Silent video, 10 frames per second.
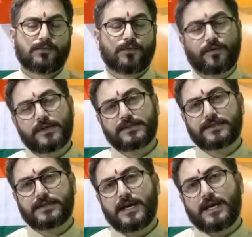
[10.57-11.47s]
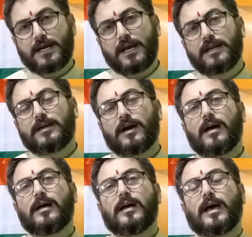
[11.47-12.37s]
Viewers,
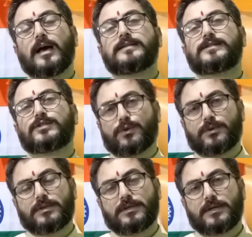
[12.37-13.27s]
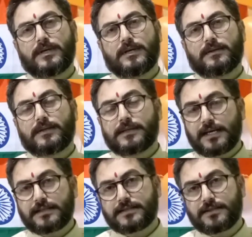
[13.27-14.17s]
India has stood the
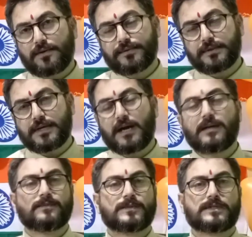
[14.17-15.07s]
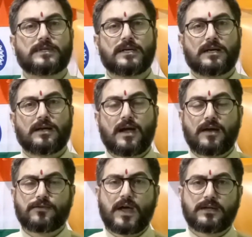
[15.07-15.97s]
test of the times,
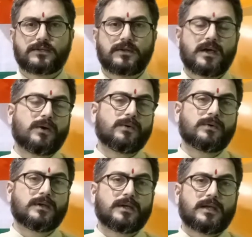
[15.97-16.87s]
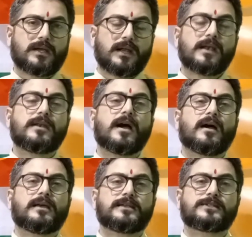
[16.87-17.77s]
and right now
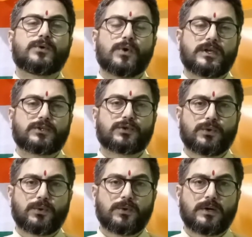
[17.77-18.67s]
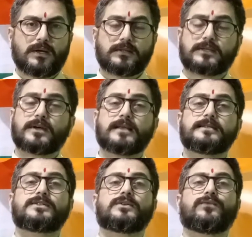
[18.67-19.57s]
India is going through the
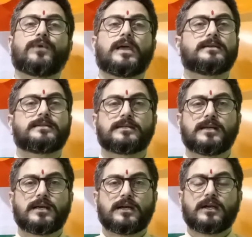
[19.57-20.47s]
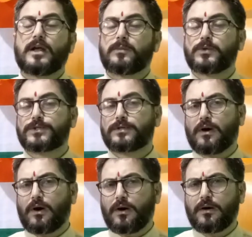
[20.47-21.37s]
transition phase in almost
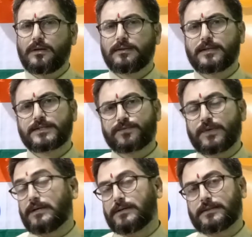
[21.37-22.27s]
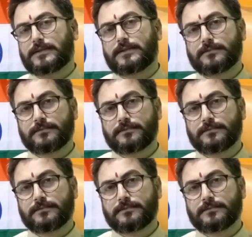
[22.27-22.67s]
all the spheres,